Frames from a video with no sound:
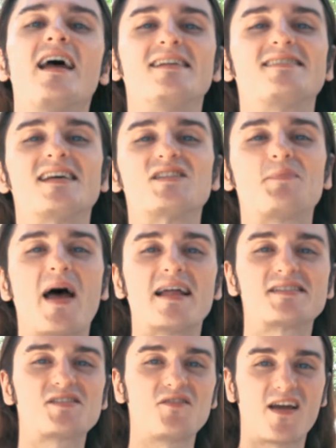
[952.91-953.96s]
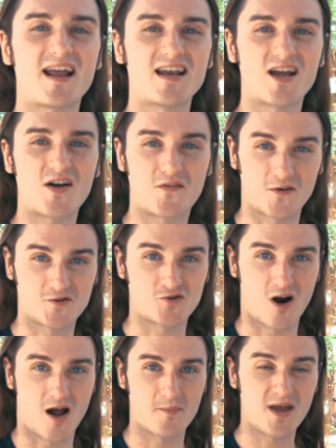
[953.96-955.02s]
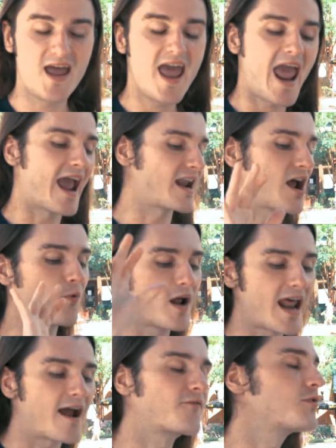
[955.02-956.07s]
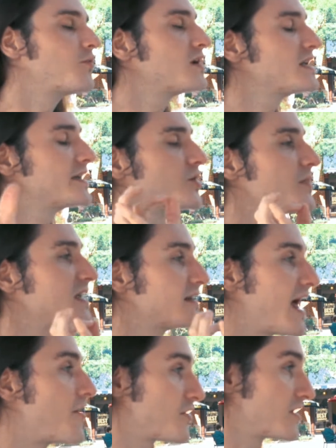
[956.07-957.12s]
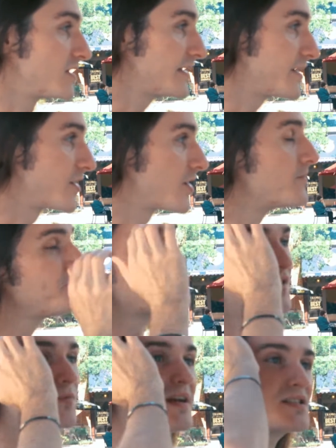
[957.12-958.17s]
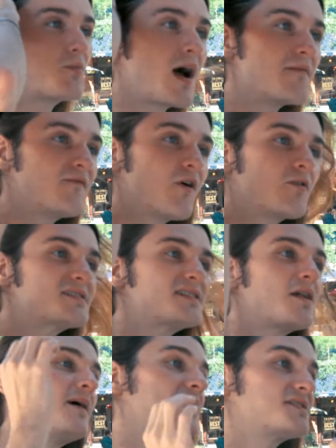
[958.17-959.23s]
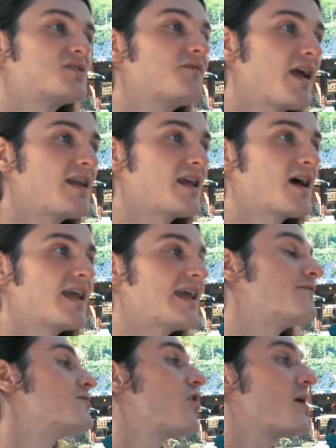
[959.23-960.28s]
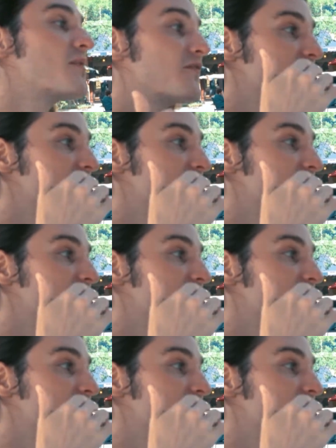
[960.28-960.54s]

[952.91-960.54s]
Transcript: it says Pennsylvania for Trump. And I want everyone to hear me loud and clear. The reason why I'm focused on Pennsylvania, even though I'm a